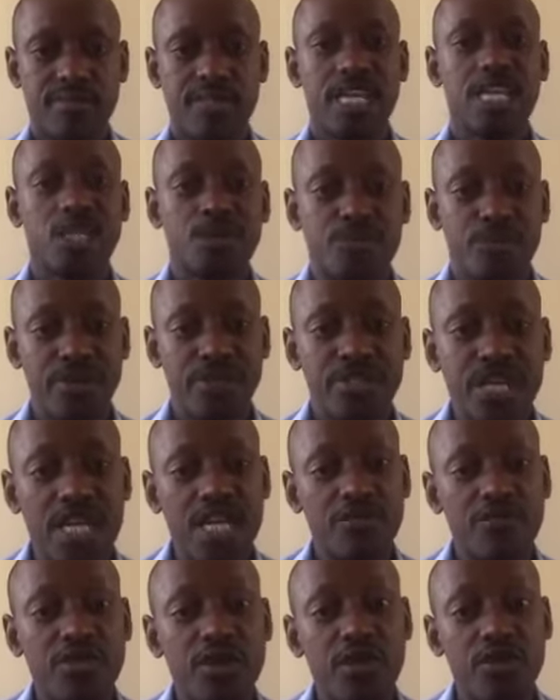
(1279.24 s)

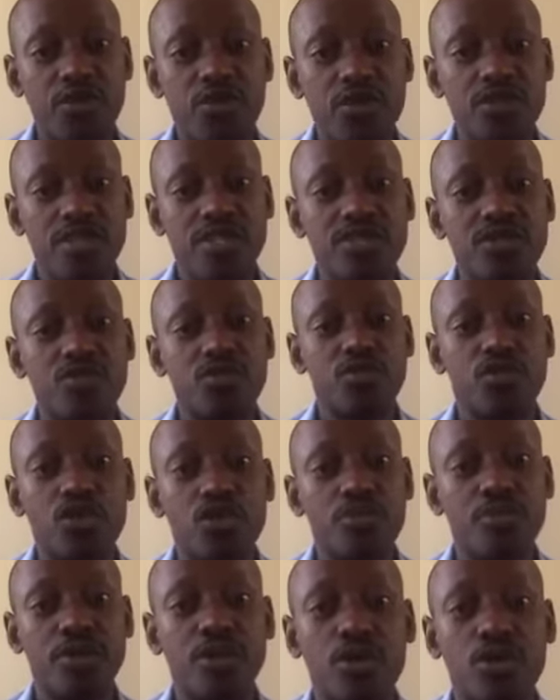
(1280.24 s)
Especially if the resources do
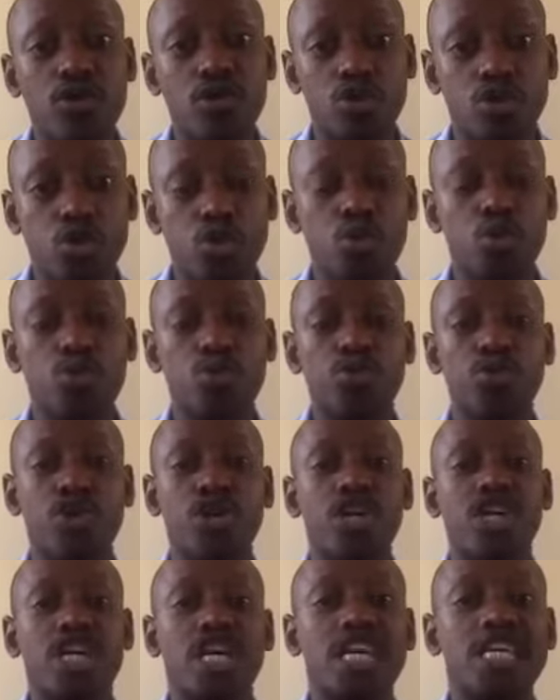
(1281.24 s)
not belong to you.
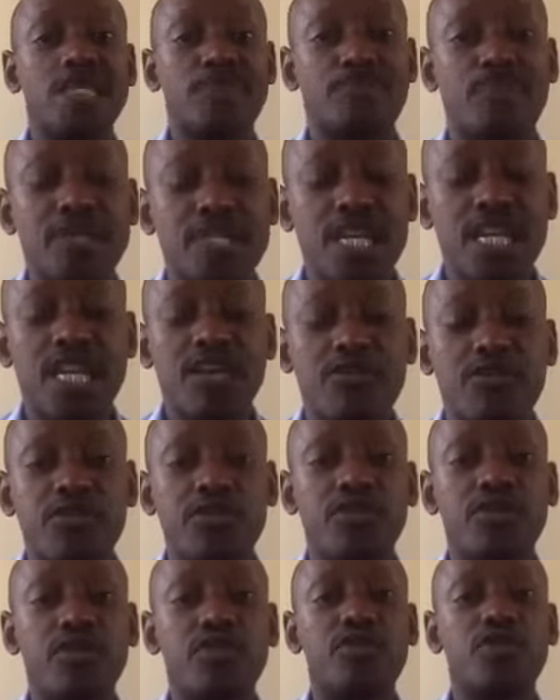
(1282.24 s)
Especially
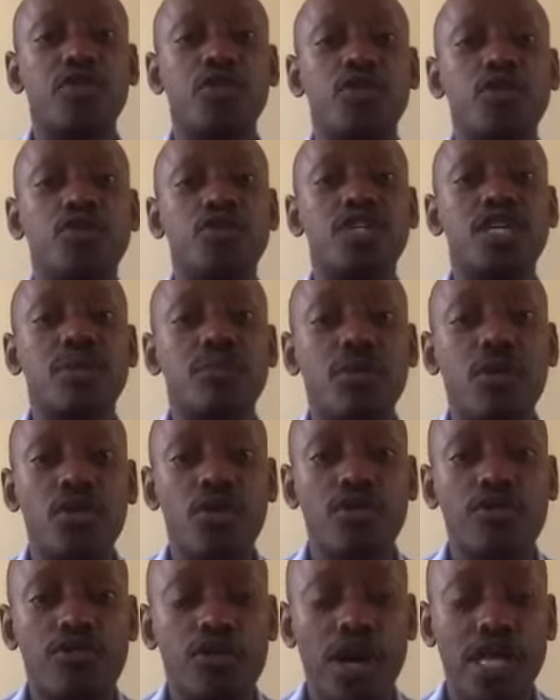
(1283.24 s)
if you're using
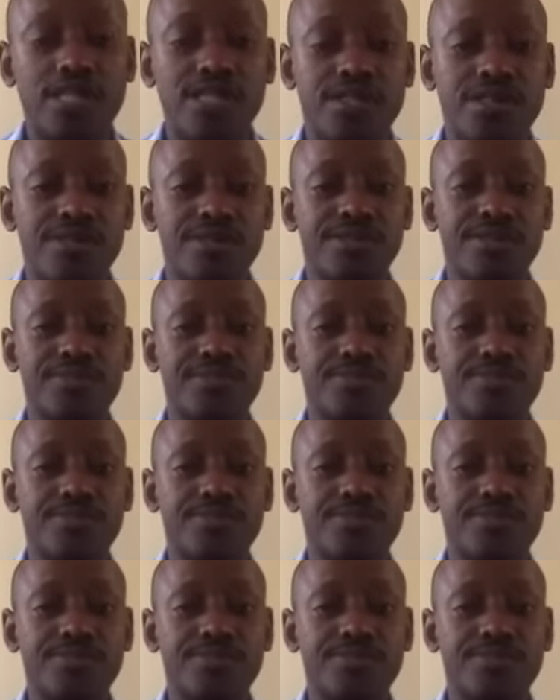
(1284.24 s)
borrowed funds.